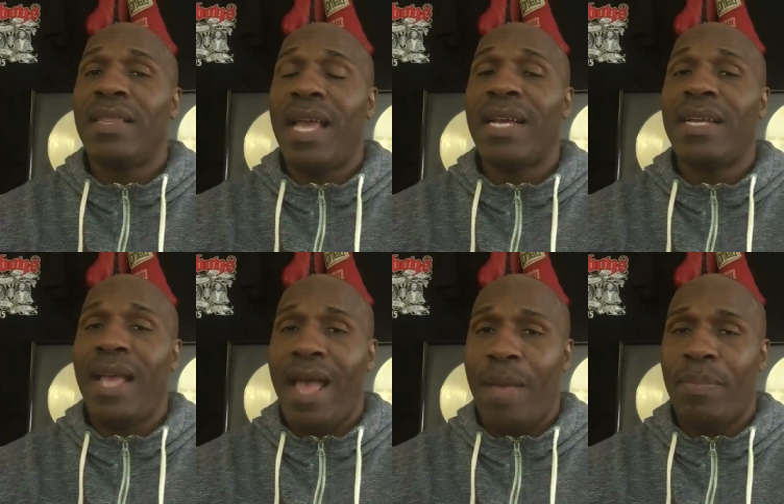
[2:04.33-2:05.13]
that could
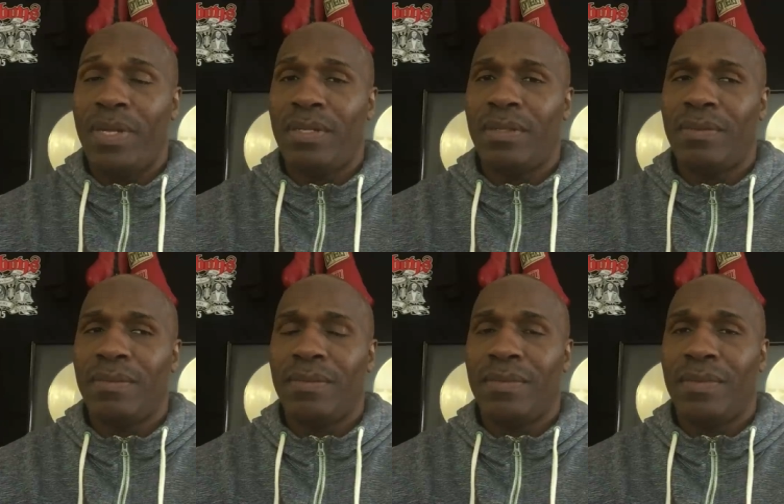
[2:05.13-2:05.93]
happen?
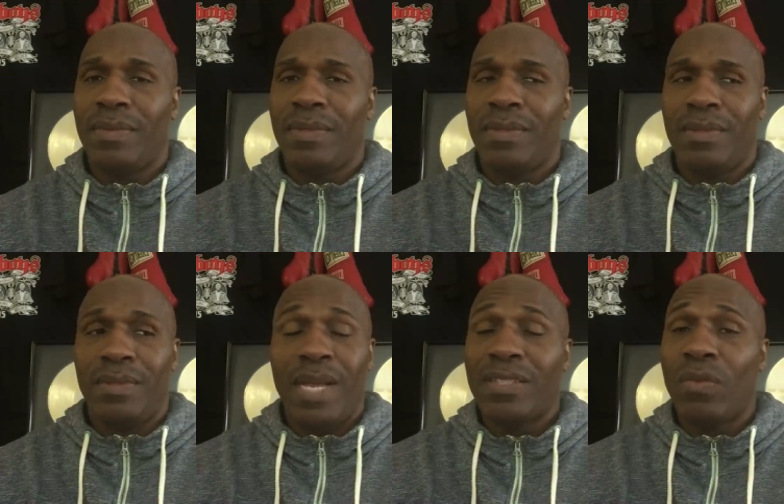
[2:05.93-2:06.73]

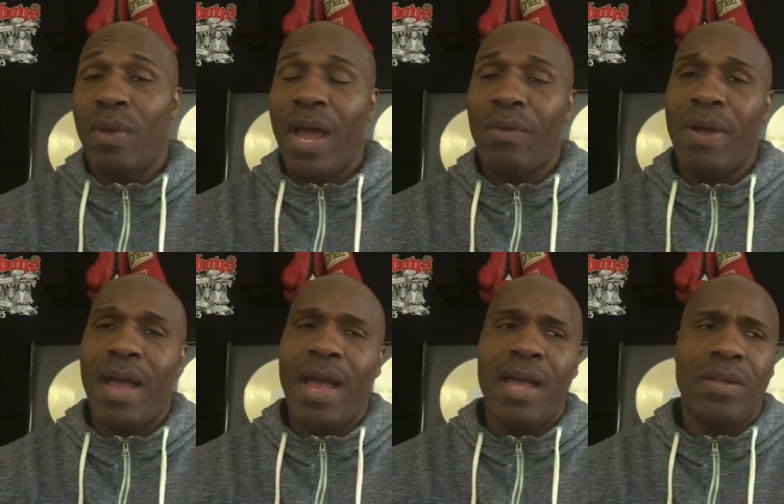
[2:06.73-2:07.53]
That's the way I
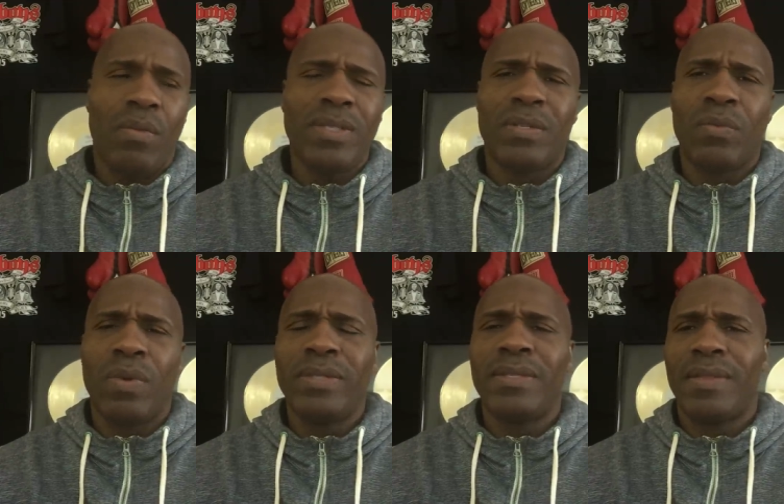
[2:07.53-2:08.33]
ride. What's the
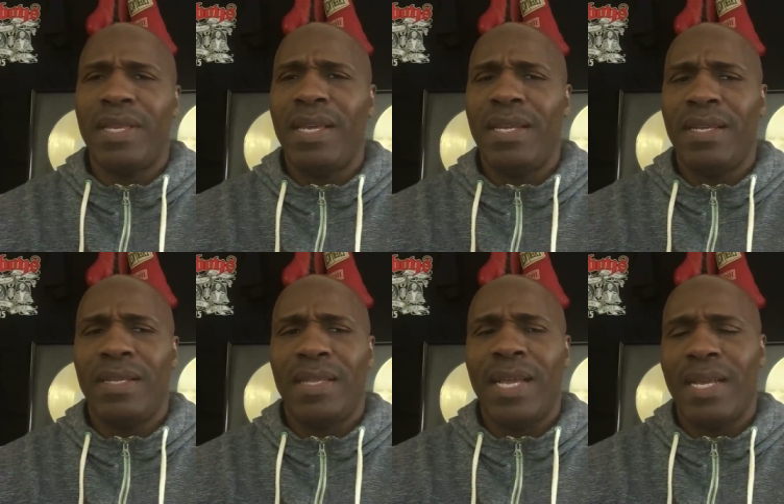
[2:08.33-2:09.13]
worst thing
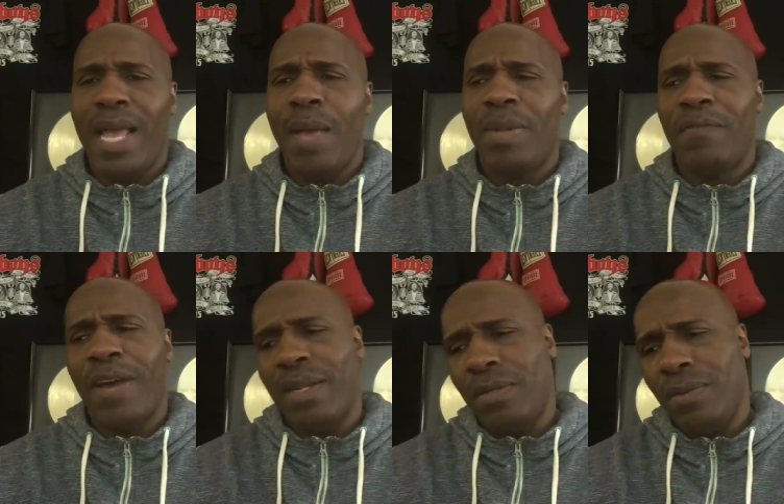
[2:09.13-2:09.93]
that could happen if
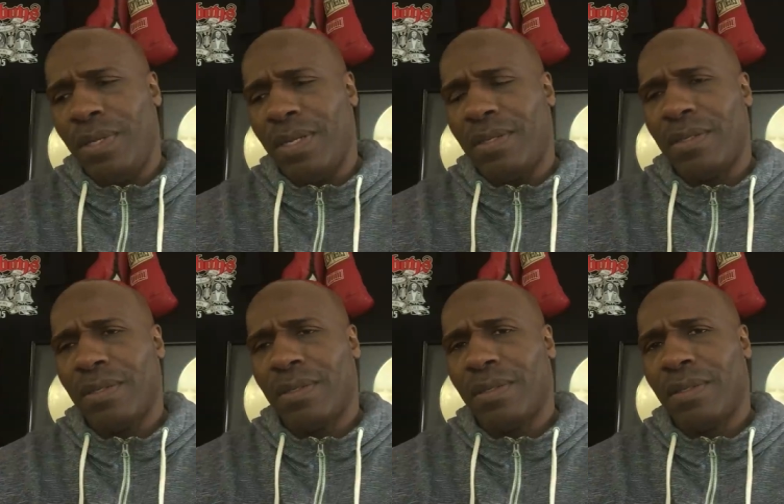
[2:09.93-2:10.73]
I do this?
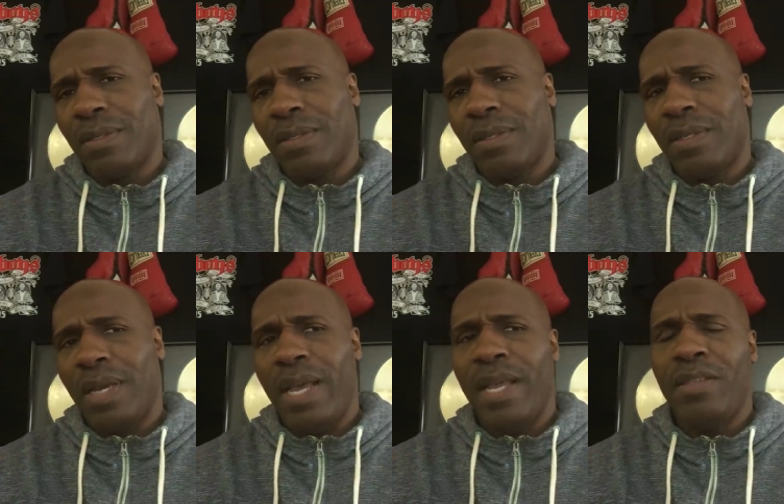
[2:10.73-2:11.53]

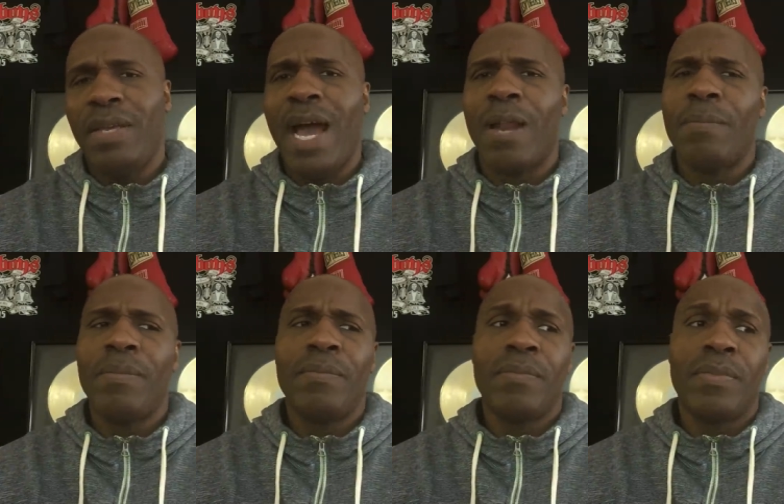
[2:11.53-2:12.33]
And you got to
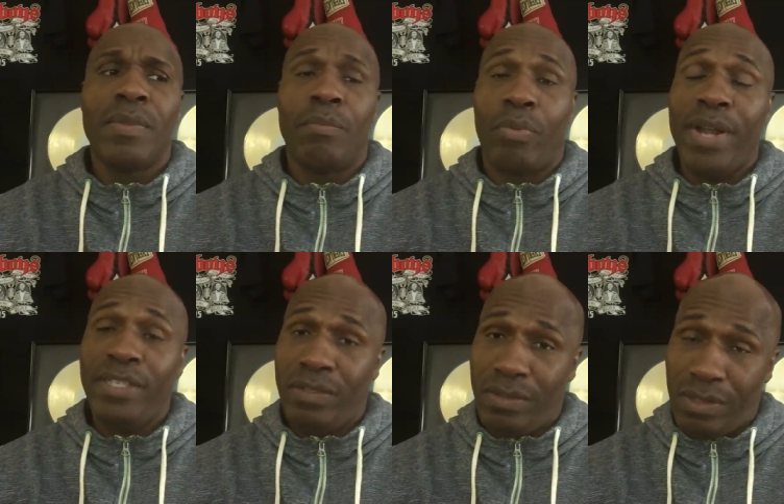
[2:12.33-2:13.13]

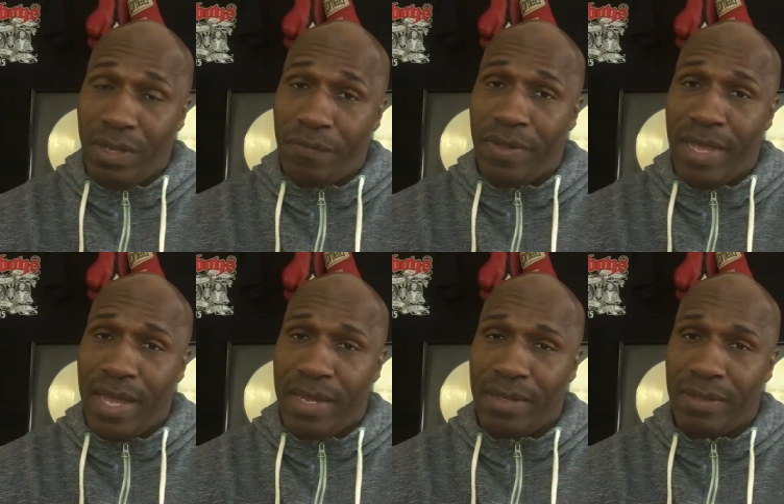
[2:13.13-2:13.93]
brace yourself for
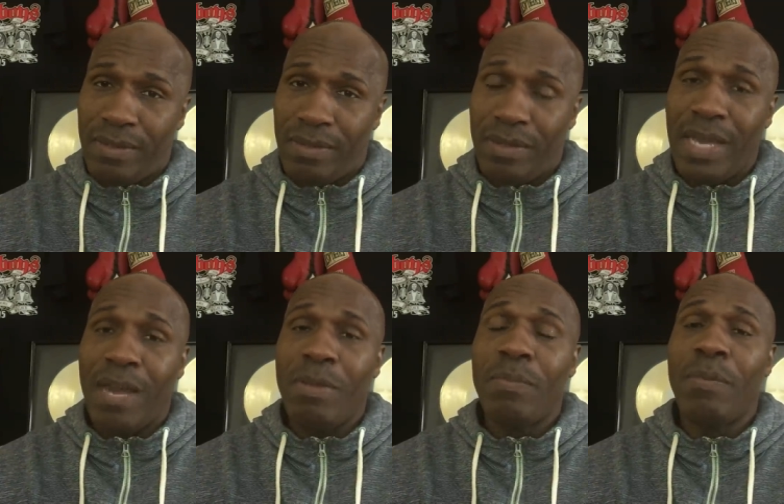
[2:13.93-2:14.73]
that. You got
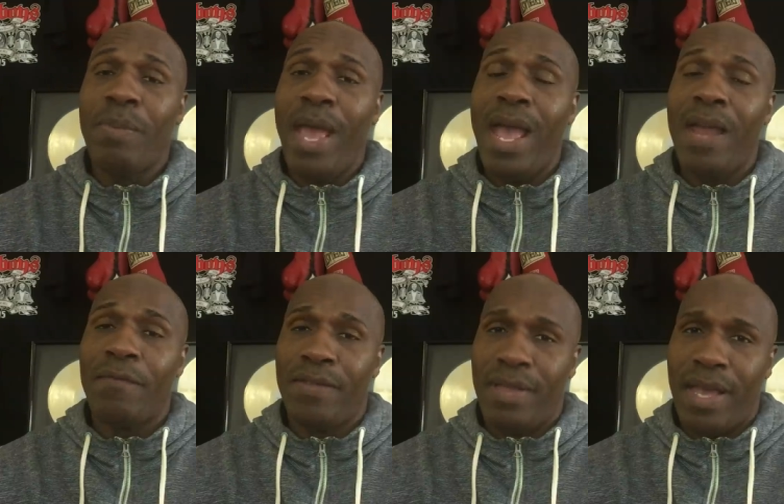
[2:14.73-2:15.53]
to be
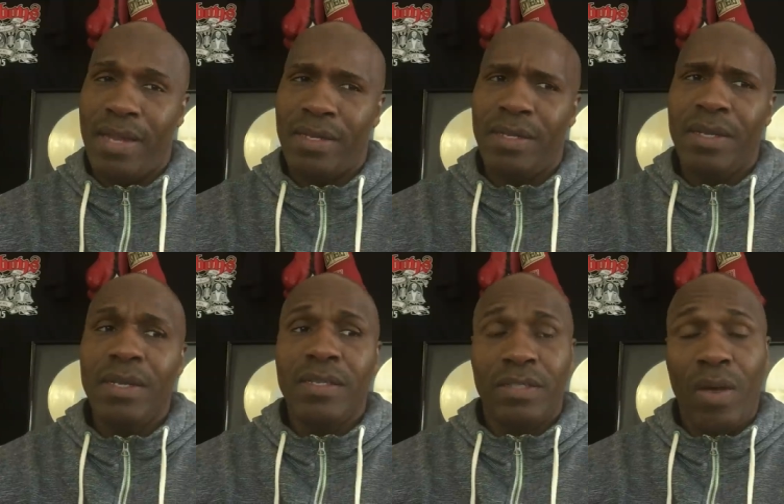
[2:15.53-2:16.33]
prepared for that
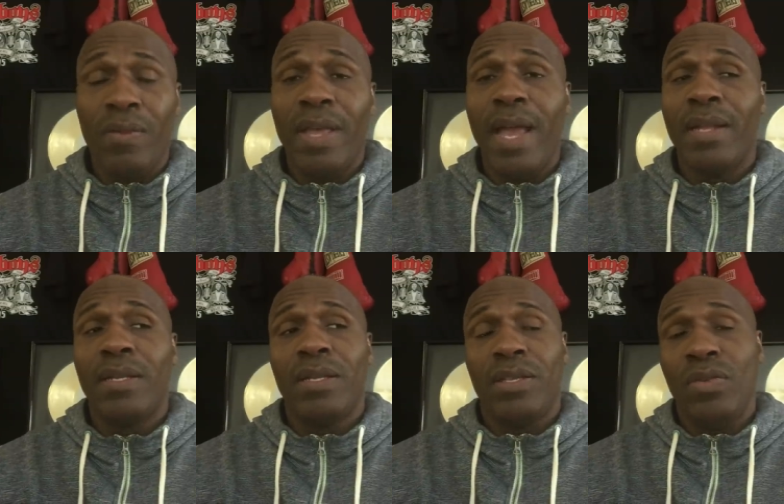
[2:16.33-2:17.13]
so that
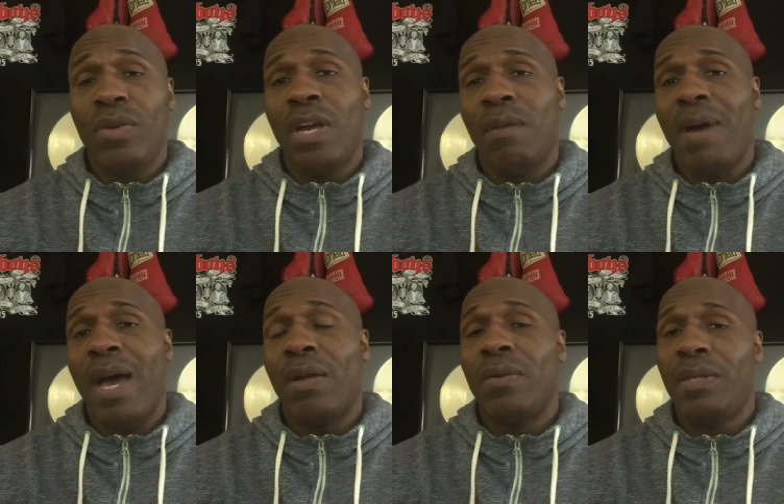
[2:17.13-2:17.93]
you come
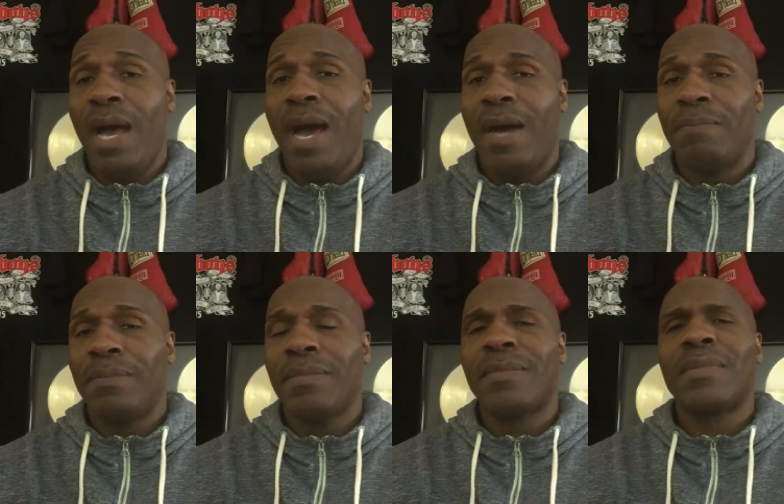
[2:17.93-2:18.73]
out on top
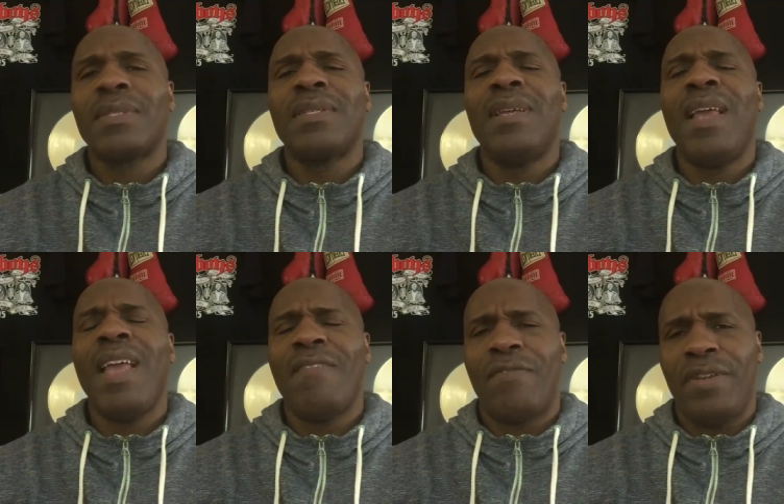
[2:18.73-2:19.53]

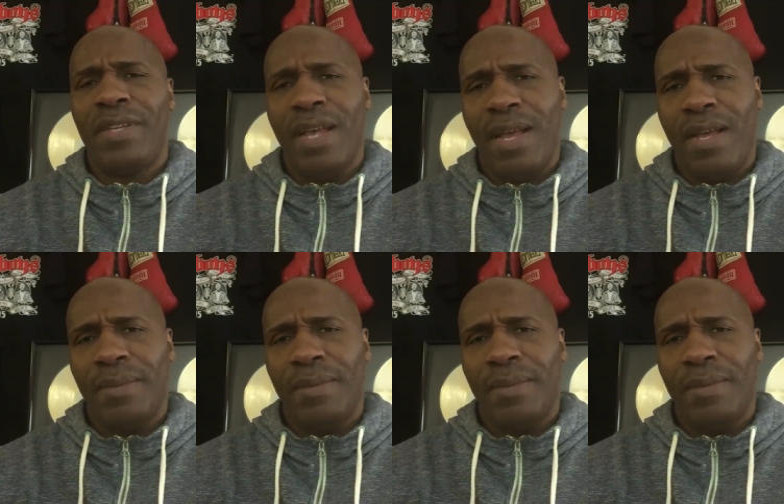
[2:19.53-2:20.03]
every time.